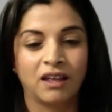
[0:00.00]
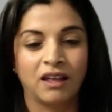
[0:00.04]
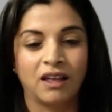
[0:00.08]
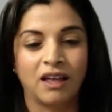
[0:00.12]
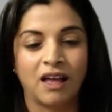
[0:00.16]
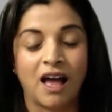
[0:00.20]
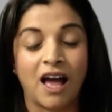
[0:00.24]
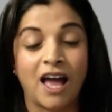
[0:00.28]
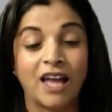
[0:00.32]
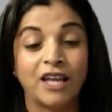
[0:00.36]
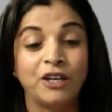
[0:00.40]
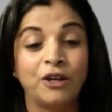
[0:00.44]

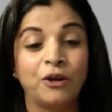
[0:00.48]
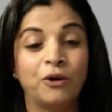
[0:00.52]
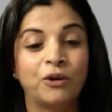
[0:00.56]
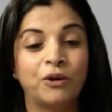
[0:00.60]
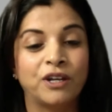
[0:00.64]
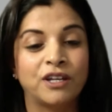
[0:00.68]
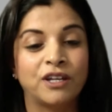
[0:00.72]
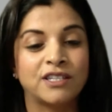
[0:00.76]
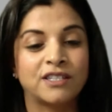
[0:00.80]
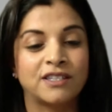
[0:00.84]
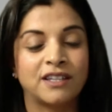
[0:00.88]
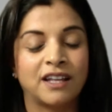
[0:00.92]
I
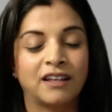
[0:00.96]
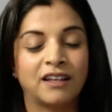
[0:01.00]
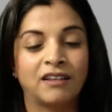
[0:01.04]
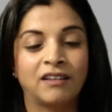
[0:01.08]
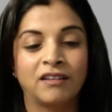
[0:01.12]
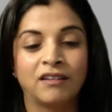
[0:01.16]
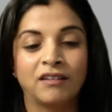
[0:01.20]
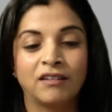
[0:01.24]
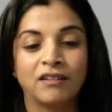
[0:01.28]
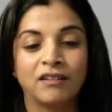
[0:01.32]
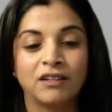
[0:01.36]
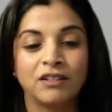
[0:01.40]
noticed that
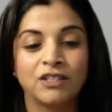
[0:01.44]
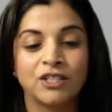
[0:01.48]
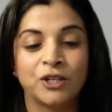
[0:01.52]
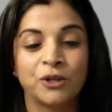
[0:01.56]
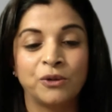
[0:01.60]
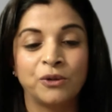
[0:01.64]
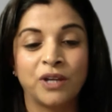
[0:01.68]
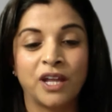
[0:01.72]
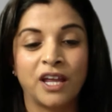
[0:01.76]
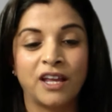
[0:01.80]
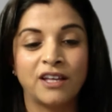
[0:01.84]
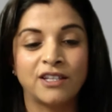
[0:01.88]

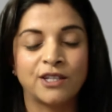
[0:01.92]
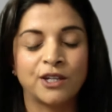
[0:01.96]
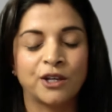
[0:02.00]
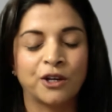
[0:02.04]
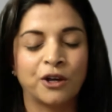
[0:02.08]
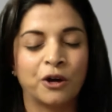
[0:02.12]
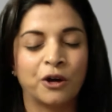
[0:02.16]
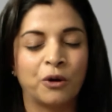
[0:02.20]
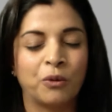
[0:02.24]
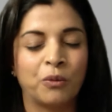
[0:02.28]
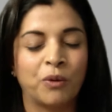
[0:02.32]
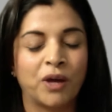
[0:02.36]
2 days
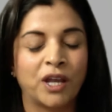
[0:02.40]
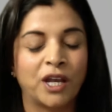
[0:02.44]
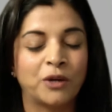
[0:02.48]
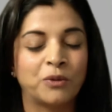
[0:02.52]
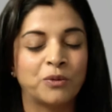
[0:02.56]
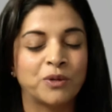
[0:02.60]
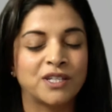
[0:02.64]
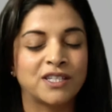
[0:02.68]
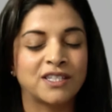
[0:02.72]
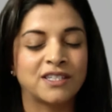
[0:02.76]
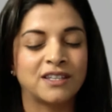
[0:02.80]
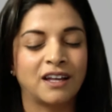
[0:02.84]
ago when it
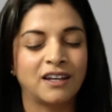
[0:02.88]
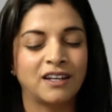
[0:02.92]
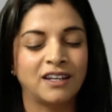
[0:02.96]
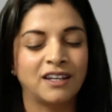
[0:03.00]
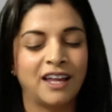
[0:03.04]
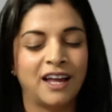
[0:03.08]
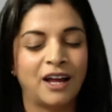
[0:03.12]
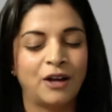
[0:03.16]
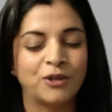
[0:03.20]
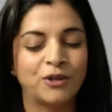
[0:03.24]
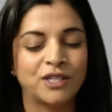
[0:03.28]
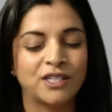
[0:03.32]
was sunny
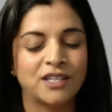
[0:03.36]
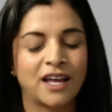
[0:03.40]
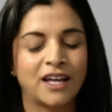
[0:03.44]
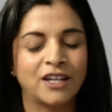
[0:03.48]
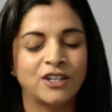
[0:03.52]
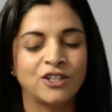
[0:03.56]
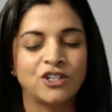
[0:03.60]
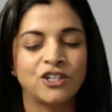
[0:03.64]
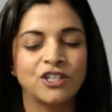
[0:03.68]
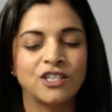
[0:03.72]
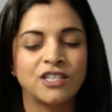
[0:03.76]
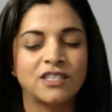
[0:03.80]
outside,
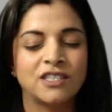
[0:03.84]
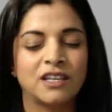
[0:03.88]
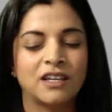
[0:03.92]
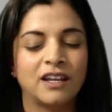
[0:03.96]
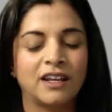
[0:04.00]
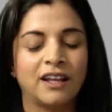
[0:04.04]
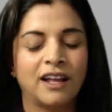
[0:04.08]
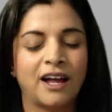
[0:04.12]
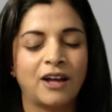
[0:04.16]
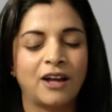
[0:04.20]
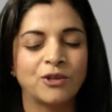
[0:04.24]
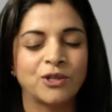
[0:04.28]
just
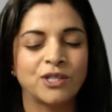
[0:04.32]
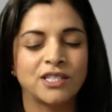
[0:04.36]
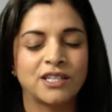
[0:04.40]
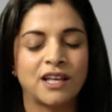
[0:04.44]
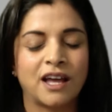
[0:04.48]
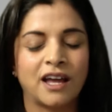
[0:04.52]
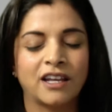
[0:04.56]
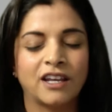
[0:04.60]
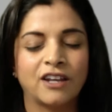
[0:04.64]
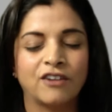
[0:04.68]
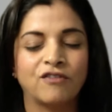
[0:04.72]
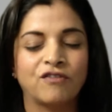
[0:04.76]
sitting
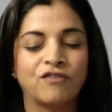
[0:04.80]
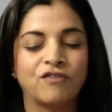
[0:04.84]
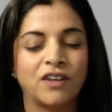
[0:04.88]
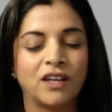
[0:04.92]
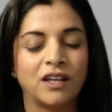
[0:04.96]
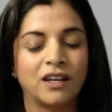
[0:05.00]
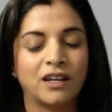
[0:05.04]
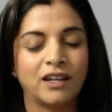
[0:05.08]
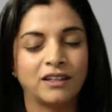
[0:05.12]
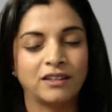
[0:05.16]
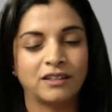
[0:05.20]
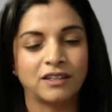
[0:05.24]
outside and
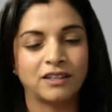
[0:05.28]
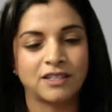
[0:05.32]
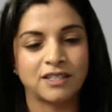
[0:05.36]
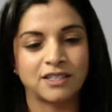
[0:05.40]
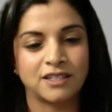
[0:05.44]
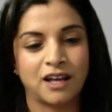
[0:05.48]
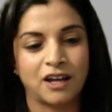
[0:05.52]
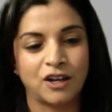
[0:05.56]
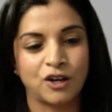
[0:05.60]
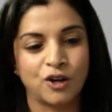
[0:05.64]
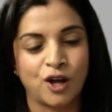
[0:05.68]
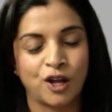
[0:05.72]
feeling the
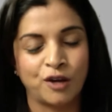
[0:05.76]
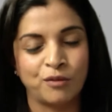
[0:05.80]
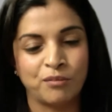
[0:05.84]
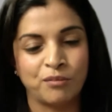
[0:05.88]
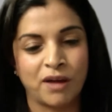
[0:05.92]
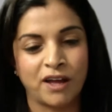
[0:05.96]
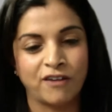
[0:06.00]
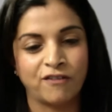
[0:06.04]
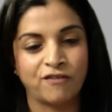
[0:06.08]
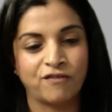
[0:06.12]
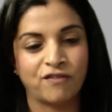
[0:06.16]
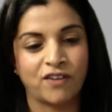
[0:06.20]
sun on
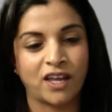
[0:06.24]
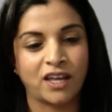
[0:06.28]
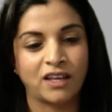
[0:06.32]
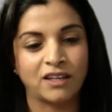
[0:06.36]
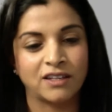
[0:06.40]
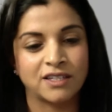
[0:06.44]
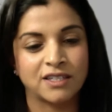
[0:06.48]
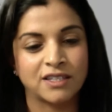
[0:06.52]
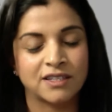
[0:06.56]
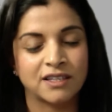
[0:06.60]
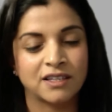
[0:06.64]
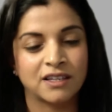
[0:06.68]
my
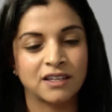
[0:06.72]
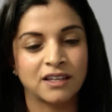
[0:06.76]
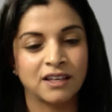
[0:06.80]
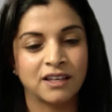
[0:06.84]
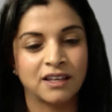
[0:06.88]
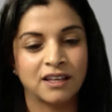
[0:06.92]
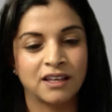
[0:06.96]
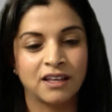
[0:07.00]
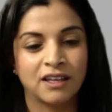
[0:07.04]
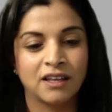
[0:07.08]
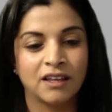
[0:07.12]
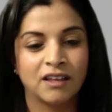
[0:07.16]
face,
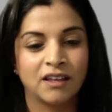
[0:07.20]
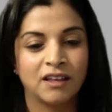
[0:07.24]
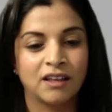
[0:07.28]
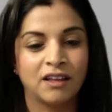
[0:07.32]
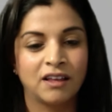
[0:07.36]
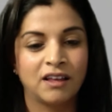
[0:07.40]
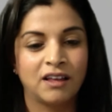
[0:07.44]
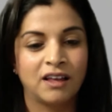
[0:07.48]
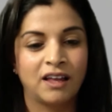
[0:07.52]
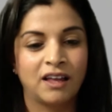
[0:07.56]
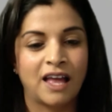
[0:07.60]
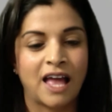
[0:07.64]

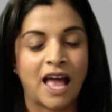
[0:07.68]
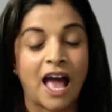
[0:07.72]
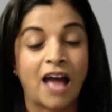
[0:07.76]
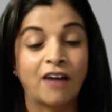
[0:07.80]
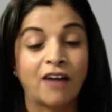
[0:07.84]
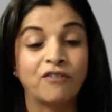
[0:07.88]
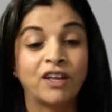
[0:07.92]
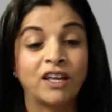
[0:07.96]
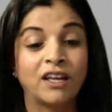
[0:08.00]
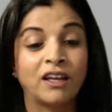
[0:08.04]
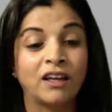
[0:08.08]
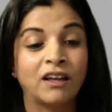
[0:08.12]

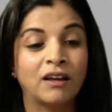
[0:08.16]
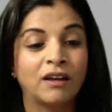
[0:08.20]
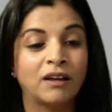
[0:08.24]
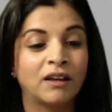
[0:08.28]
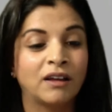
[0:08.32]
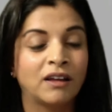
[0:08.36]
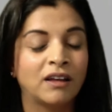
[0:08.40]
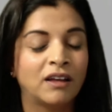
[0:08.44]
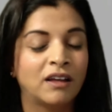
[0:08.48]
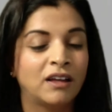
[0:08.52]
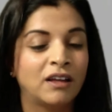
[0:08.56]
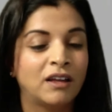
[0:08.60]
having
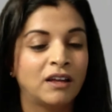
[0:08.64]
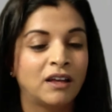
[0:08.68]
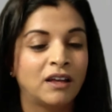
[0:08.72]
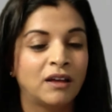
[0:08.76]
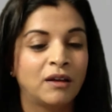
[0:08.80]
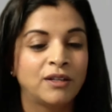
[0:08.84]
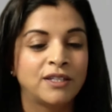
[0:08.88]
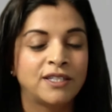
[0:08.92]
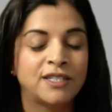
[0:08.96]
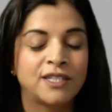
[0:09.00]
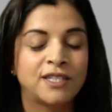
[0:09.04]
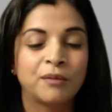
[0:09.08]

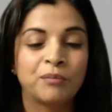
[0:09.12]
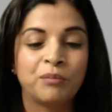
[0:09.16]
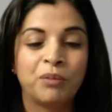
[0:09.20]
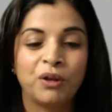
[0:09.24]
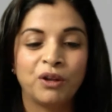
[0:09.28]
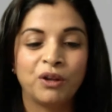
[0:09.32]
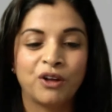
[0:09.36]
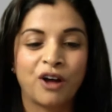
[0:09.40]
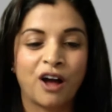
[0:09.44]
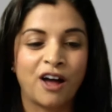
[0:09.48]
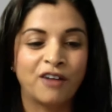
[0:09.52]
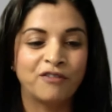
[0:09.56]
simple
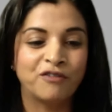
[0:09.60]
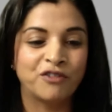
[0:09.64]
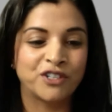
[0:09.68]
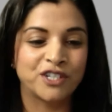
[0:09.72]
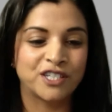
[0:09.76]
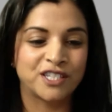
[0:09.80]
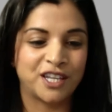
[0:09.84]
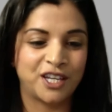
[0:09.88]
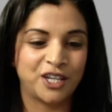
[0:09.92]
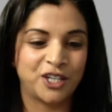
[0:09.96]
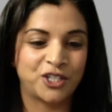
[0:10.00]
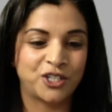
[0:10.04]

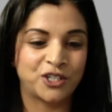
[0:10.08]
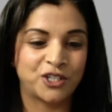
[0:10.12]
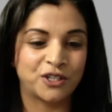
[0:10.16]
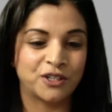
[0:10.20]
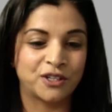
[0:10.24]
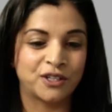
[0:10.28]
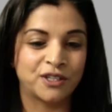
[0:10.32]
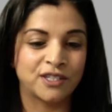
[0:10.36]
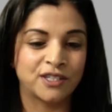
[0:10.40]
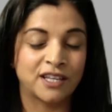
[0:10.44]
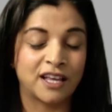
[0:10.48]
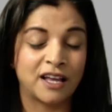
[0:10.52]

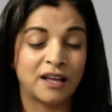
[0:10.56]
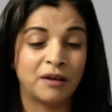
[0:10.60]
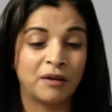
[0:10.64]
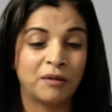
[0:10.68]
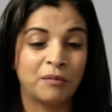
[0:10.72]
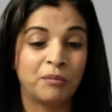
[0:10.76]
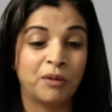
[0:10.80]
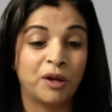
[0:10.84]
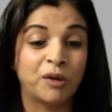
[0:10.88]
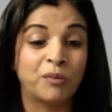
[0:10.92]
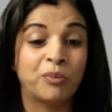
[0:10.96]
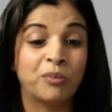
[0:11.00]
conversations,
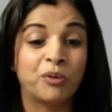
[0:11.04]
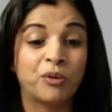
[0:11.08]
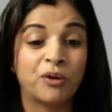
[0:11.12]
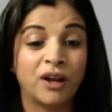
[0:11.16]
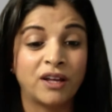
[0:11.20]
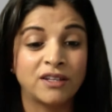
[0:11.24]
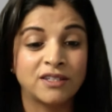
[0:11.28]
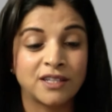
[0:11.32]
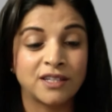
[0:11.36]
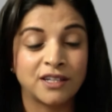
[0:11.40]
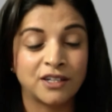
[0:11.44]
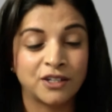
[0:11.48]
but
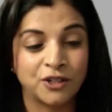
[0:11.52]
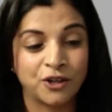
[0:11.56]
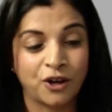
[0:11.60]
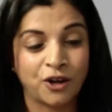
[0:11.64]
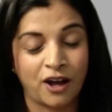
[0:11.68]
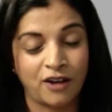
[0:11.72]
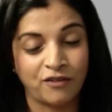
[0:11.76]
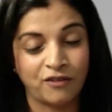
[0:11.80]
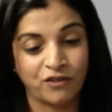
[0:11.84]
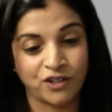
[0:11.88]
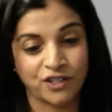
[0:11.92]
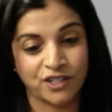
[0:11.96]
present
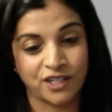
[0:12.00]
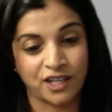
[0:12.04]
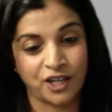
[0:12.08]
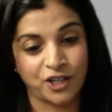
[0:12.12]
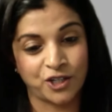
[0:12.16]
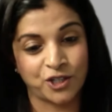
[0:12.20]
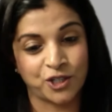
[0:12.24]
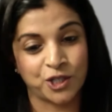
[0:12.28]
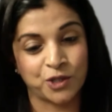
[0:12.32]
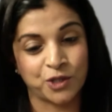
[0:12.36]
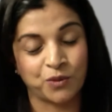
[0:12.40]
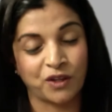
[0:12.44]

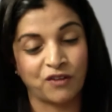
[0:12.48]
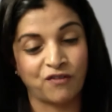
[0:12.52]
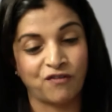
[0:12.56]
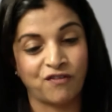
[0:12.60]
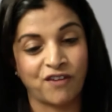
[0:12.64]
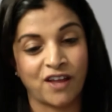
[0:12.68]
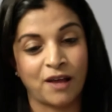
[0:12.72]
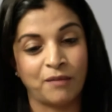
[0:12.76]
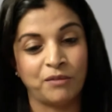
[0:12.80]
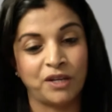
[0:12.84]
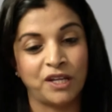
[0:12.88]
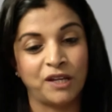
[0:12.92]
conversations with
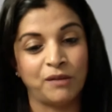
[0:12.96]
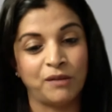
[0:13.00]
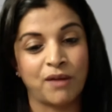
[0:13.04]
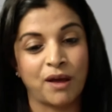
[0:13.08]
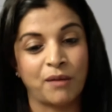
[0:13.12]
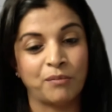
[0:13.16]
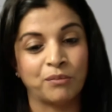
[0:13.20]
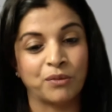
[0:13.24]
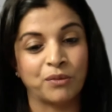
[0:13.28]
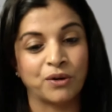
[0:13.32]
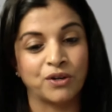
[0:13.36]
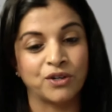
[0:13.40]
family
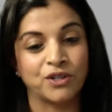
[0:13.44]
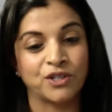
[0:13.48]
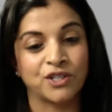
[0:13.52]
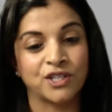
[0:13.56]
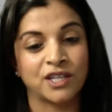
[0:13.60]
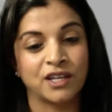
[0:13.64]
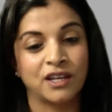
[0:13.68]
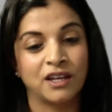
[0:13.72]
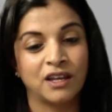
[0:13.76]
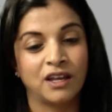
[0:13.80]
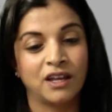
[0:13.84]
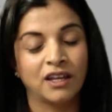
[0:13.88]
members
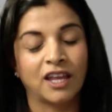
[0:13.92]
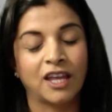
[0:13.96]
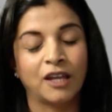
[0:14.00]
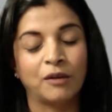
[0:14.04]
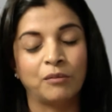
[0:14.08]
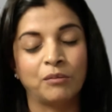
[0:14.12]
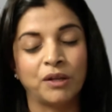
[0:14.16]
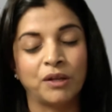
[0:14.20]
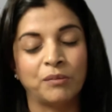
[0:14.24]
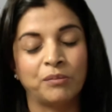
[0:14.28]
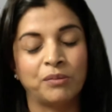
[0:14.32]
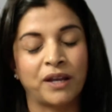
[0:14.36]
can
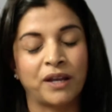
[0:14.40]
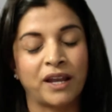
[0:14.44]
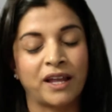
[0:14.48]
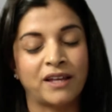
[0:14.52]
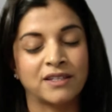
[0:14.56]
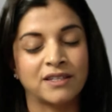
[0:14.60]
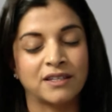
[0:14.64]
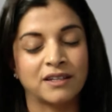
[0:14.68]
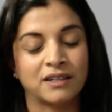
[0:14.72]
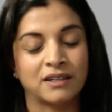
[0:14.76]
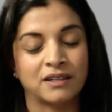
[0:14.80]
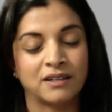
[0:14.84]
be
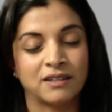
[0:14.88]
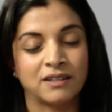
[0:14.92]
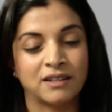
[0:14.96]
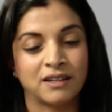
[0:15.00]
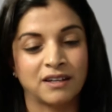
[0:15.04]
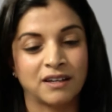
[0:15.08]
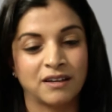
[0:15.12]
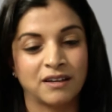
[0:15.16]
pleasant.